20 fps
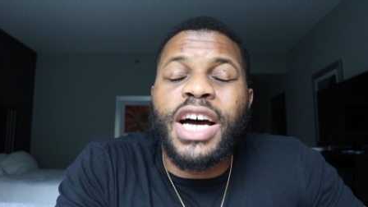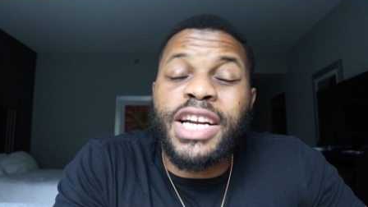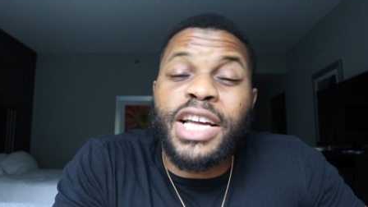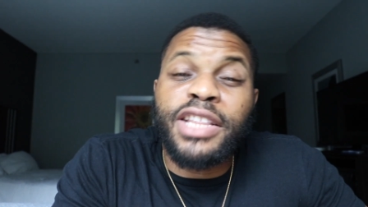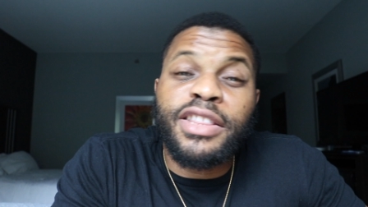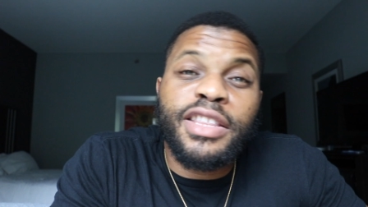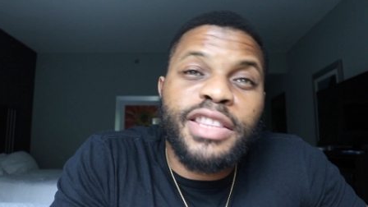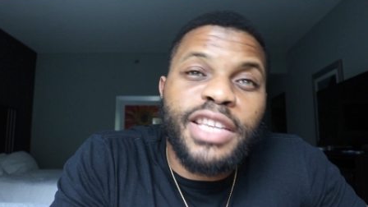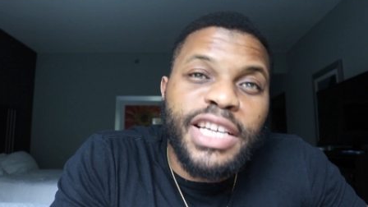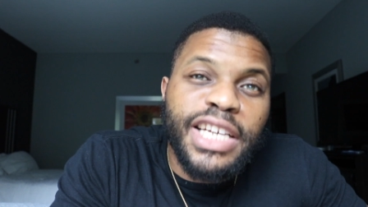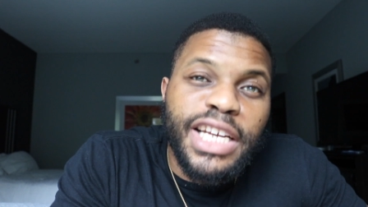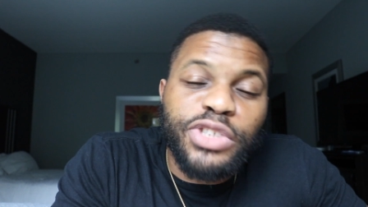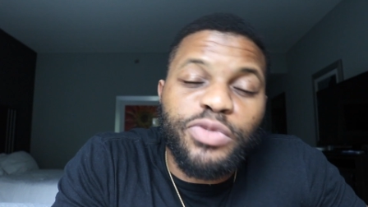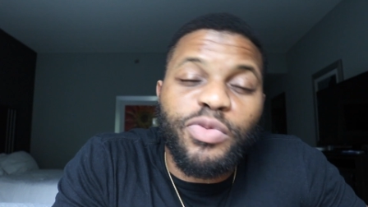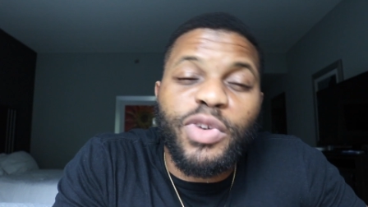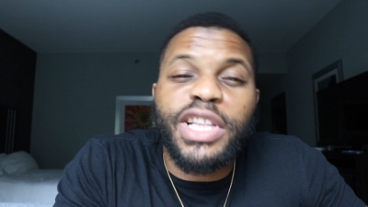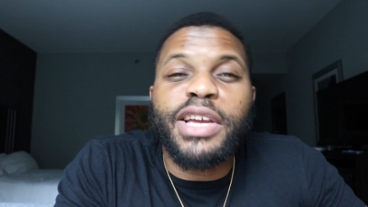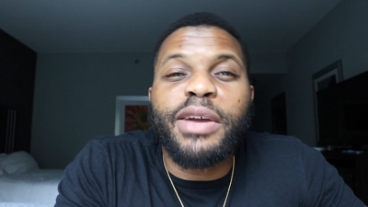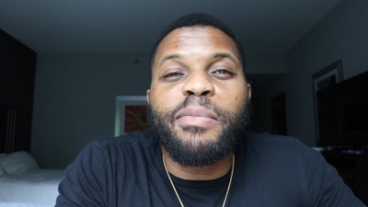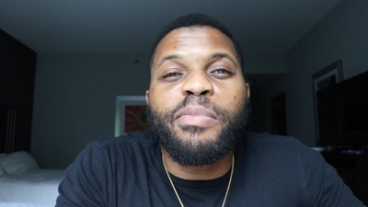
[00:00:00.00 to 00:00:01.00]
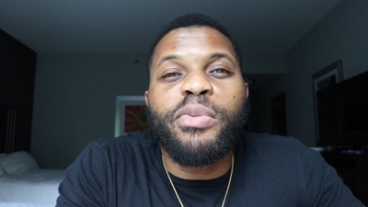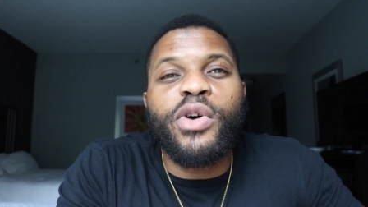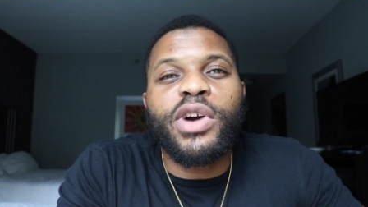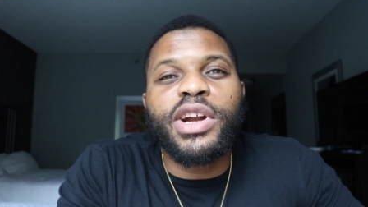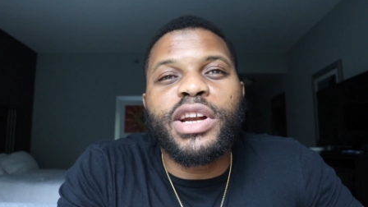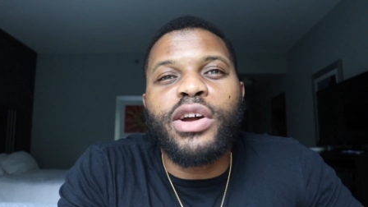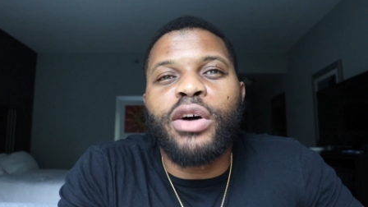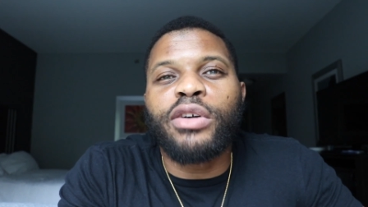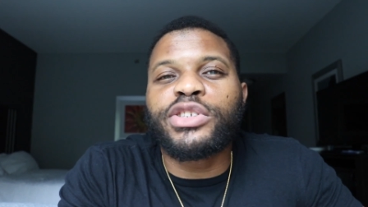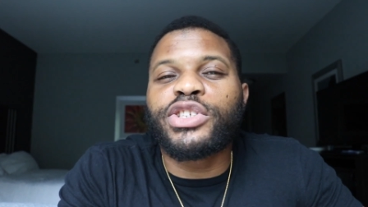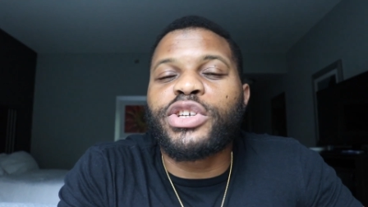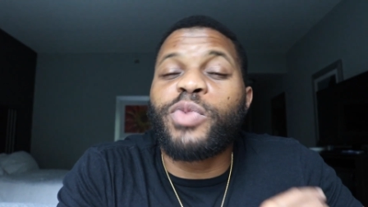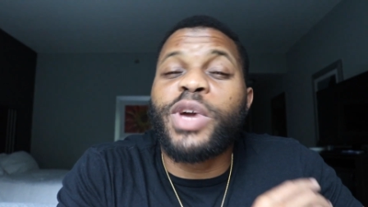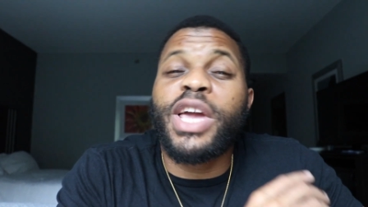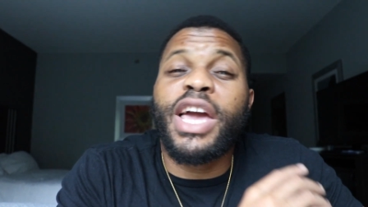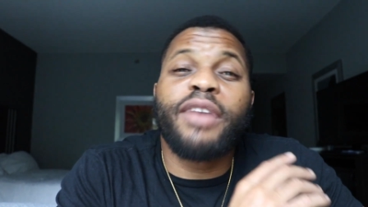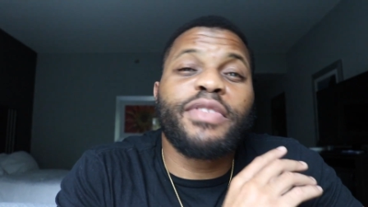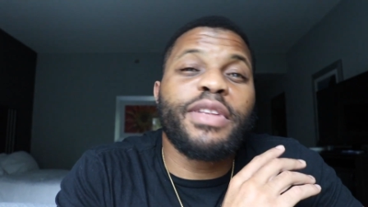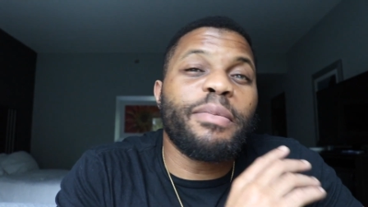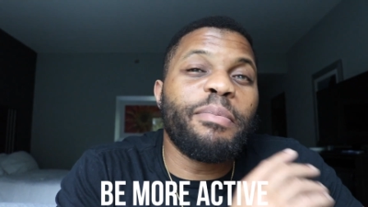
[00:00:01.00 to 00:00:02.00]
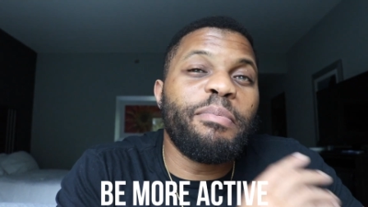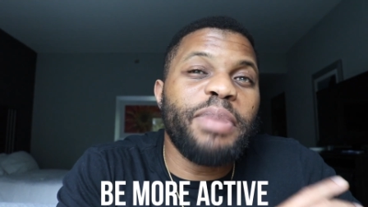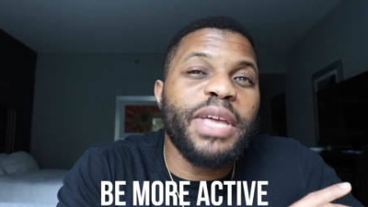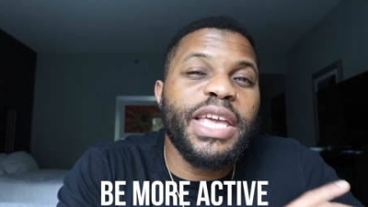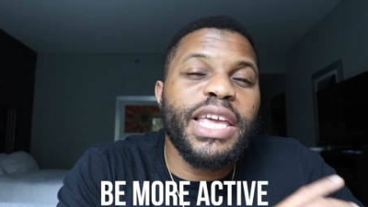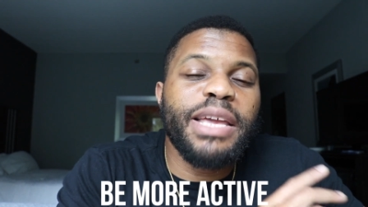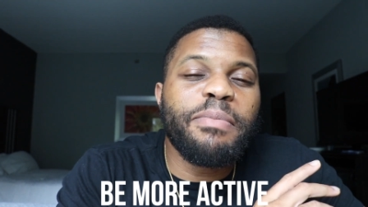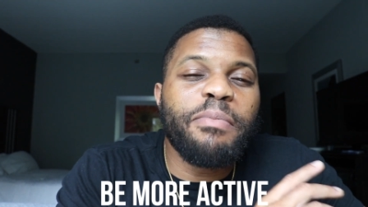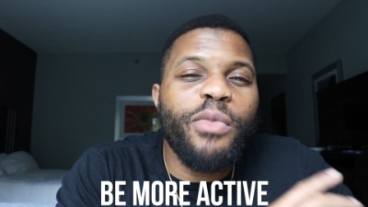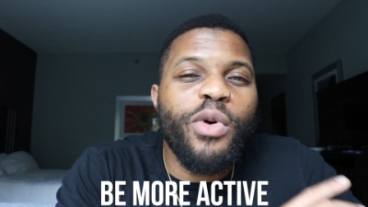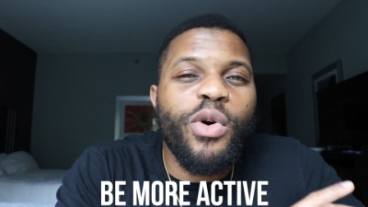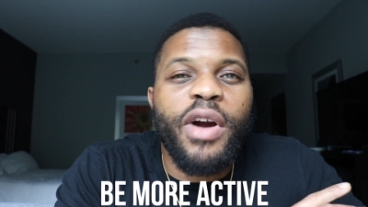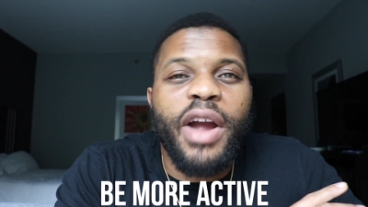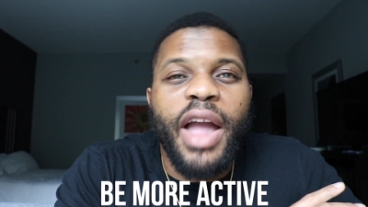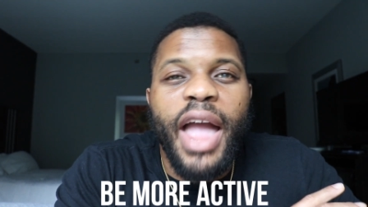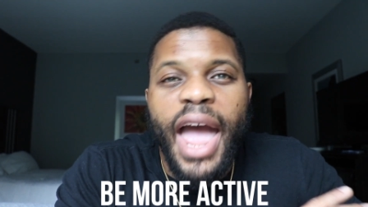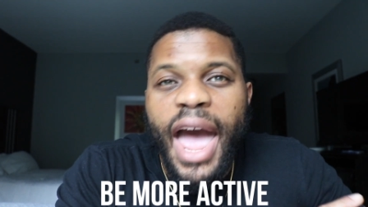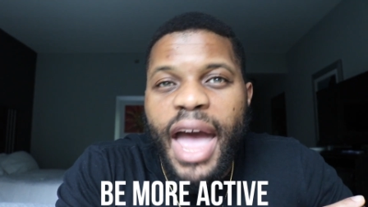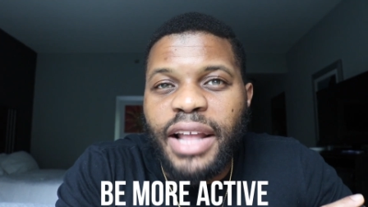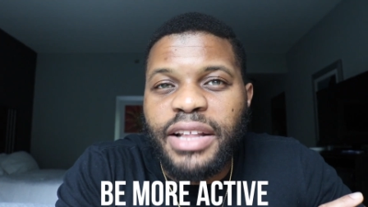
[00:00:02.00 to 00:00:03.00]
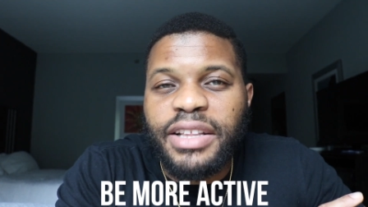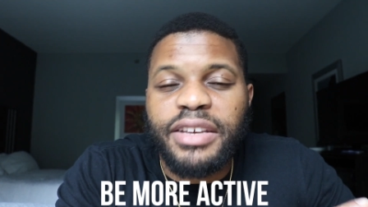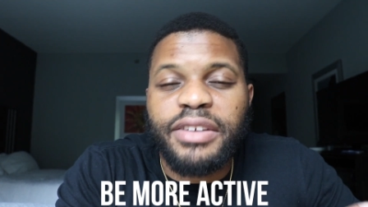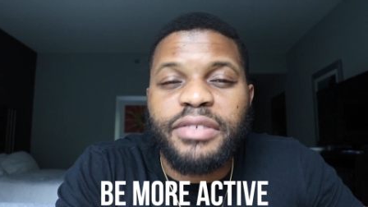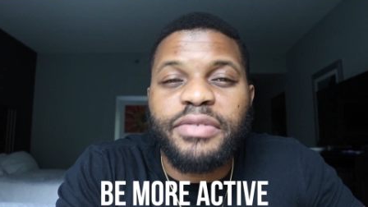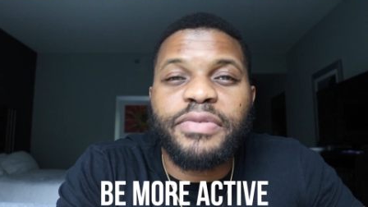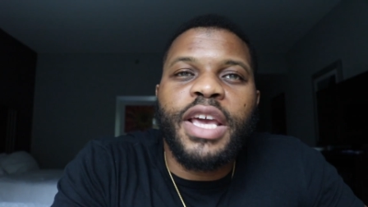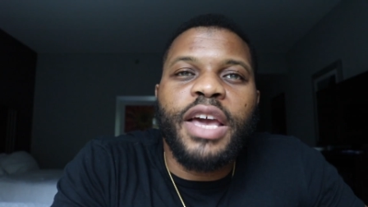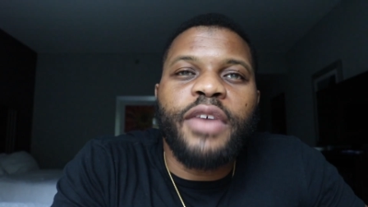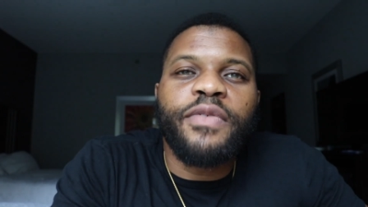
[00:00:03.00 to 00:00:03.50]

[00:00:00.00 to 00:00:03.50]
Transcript: Another thing that's really important also, we have to be more active.